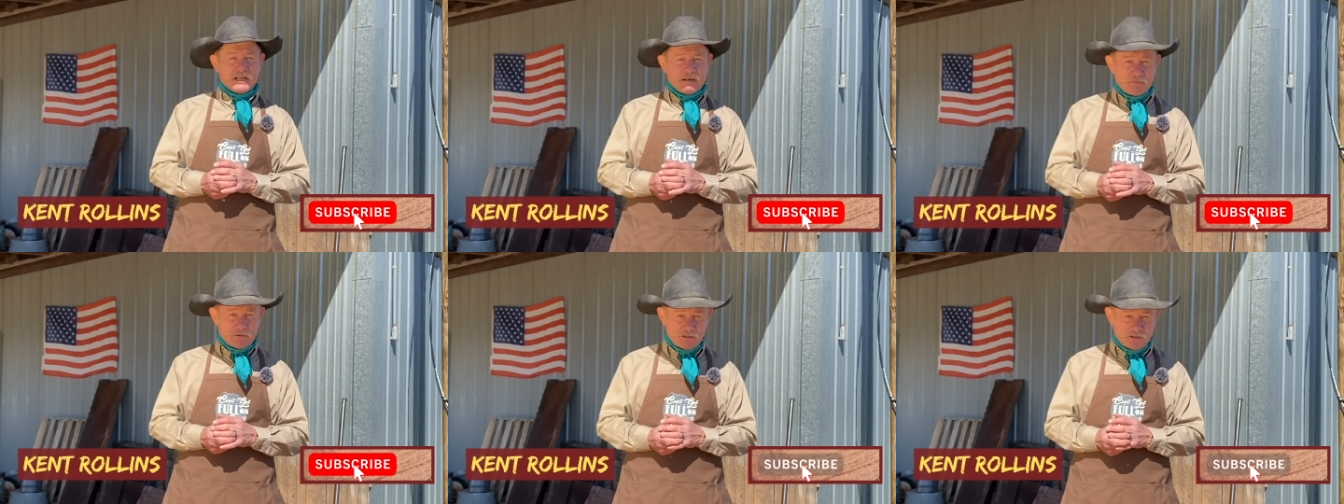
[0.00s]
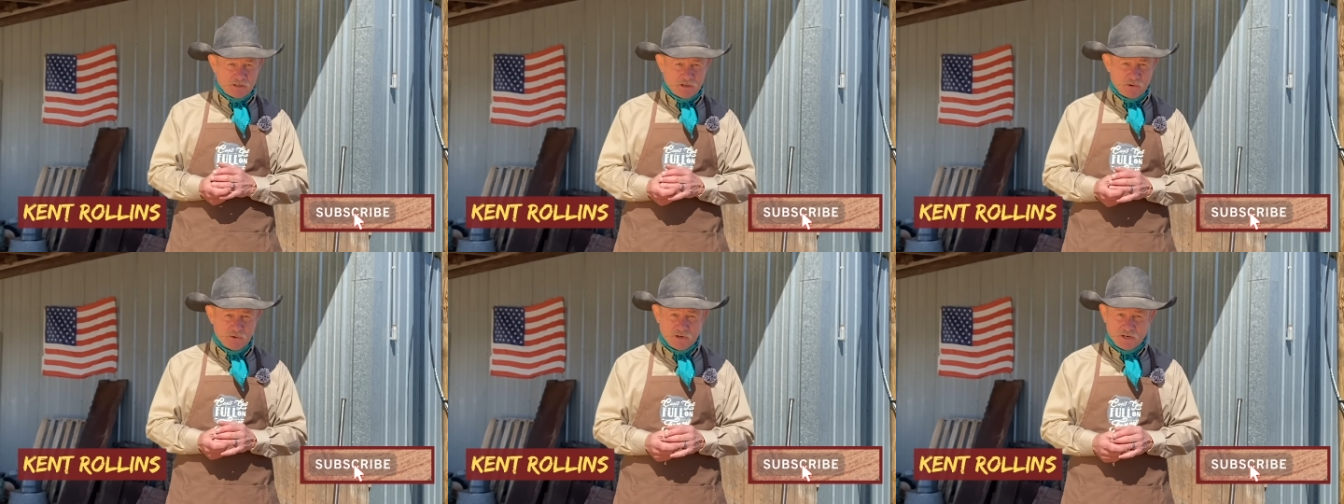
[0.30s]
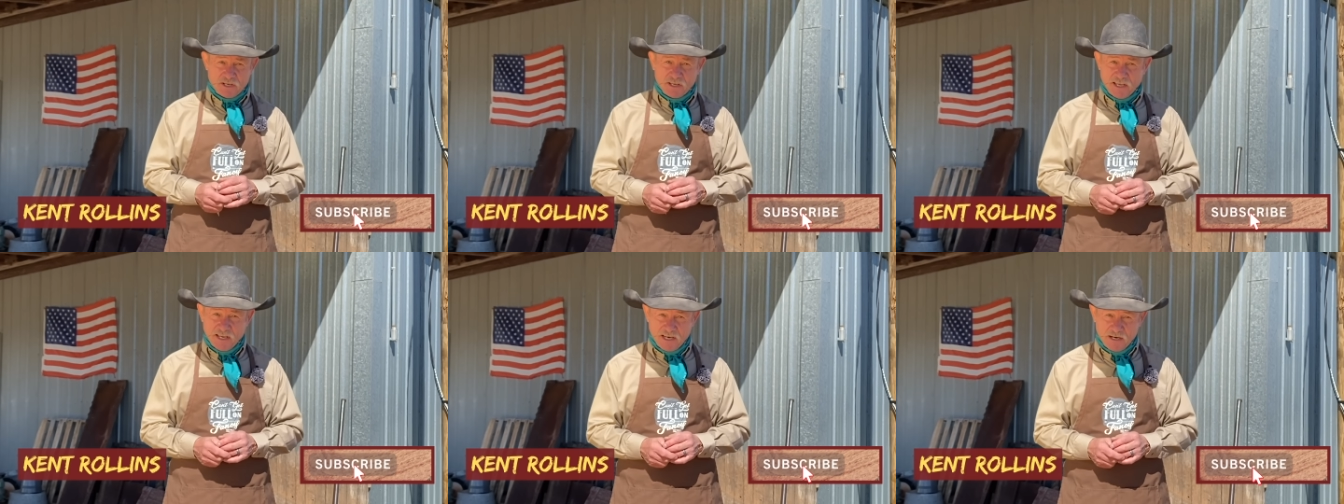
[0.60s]
episode
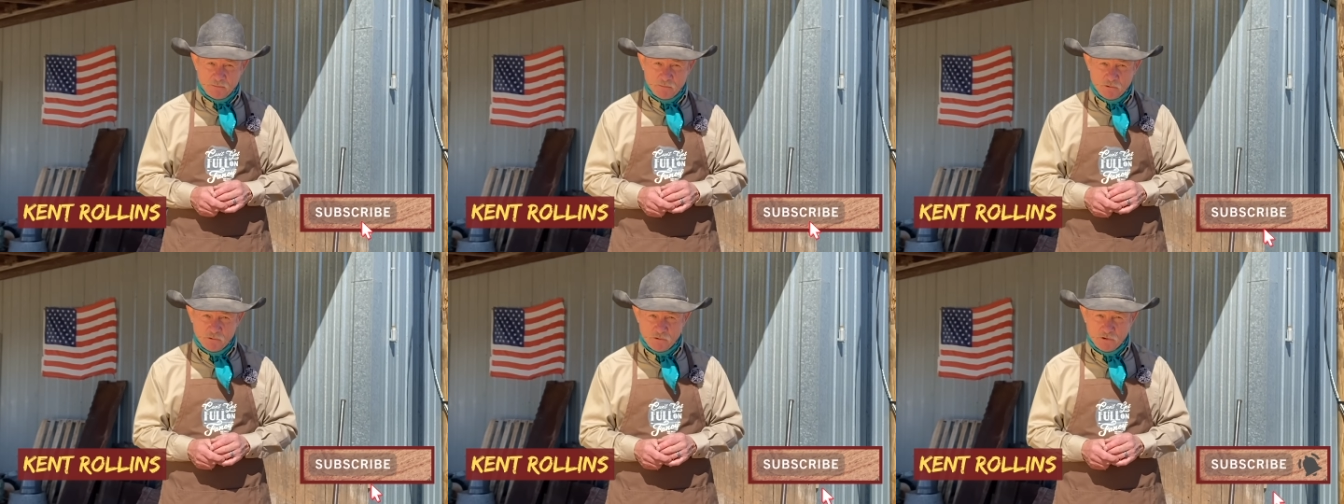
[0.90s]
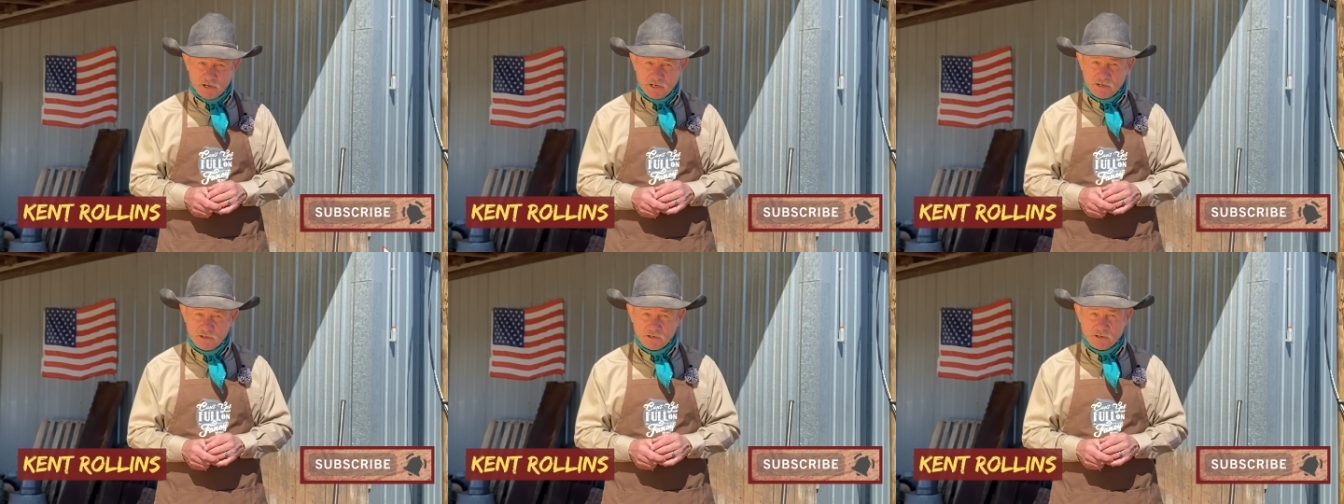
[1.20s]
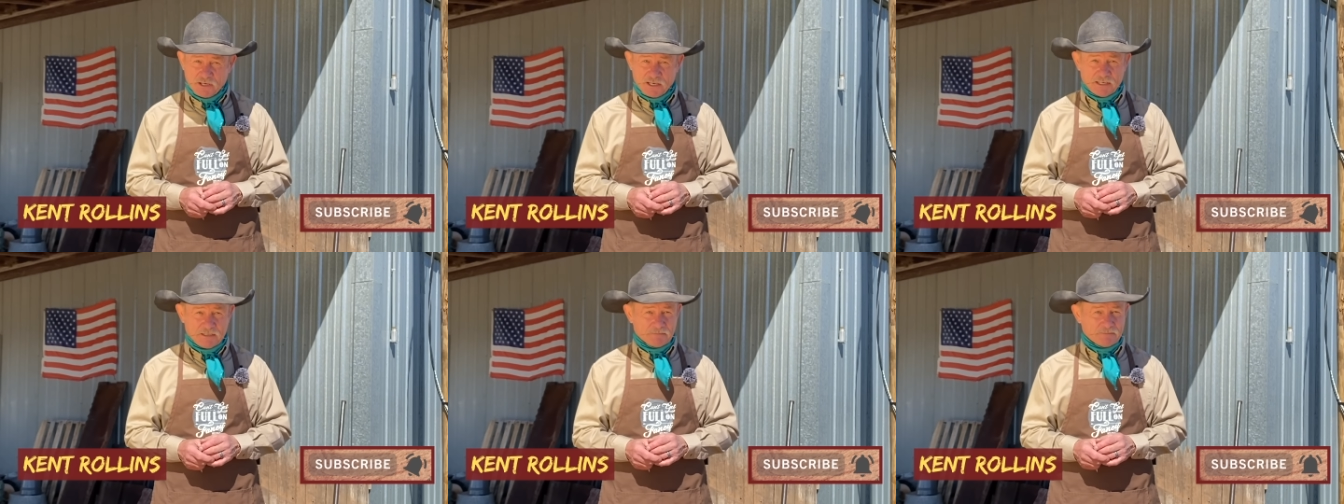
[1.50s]
of Cowboy
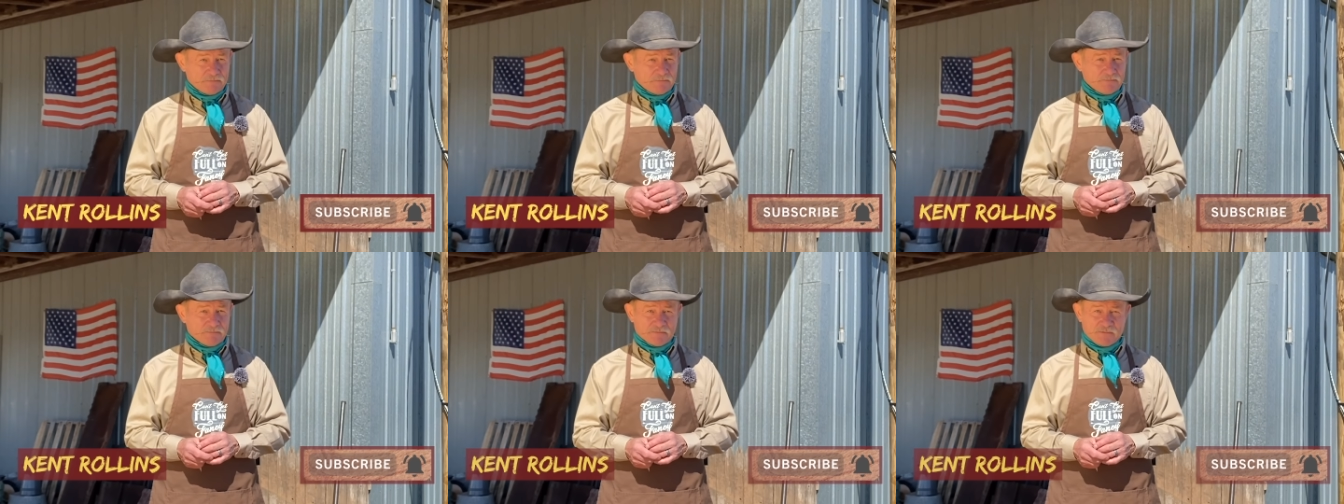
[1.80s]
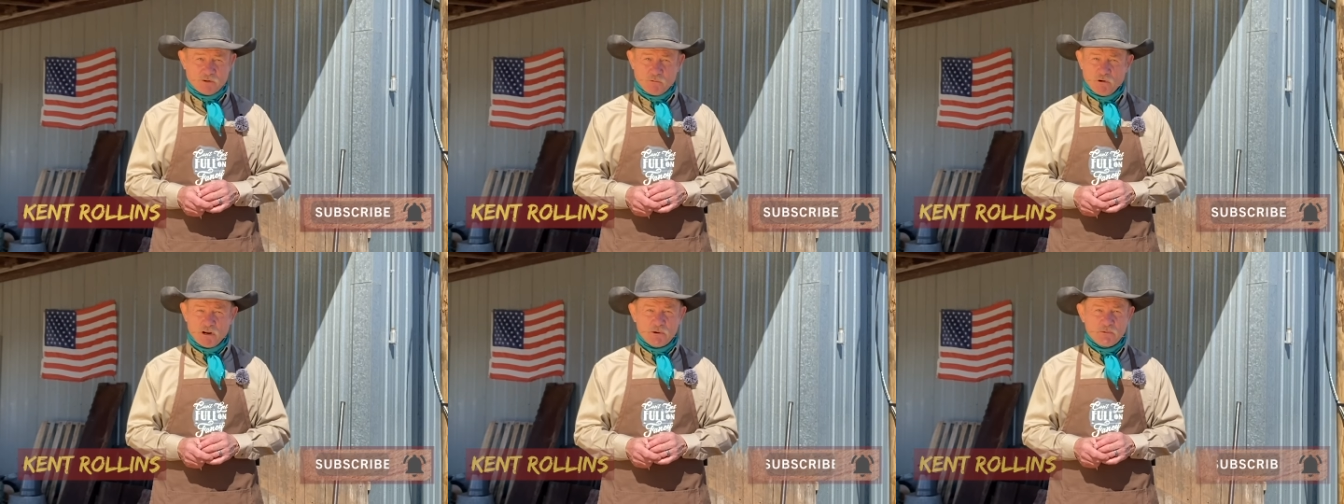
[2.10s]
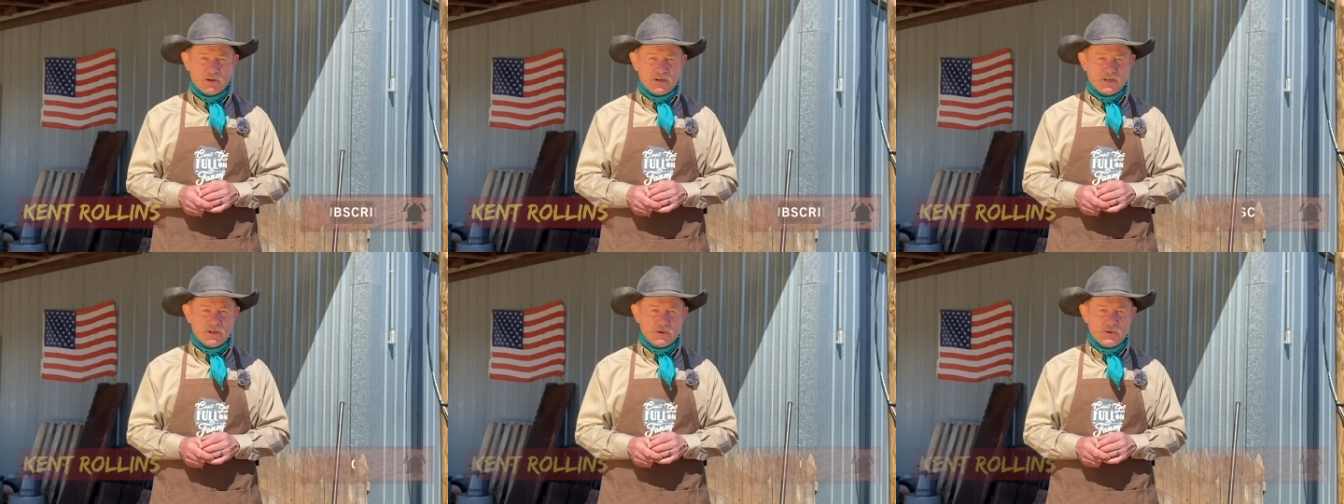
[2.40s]
Cooking. Mm, what do
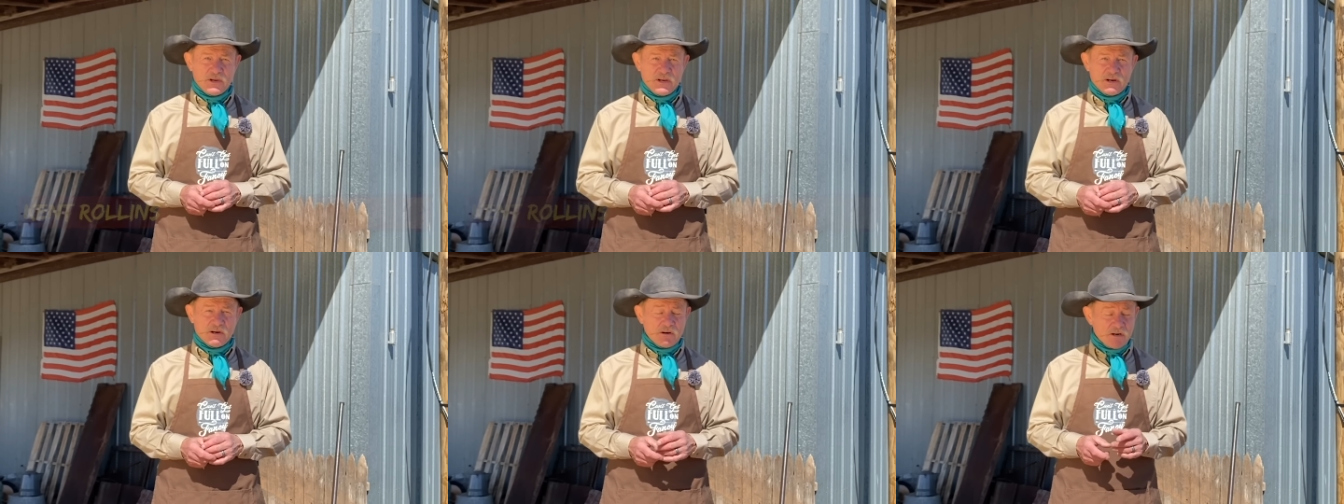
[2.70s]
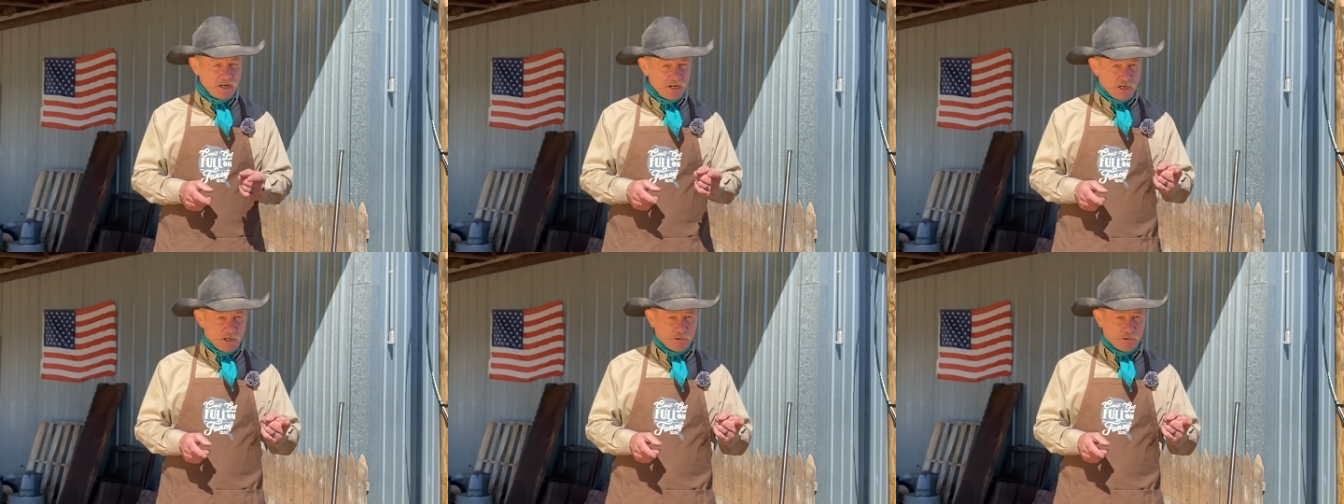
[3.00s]
we do here?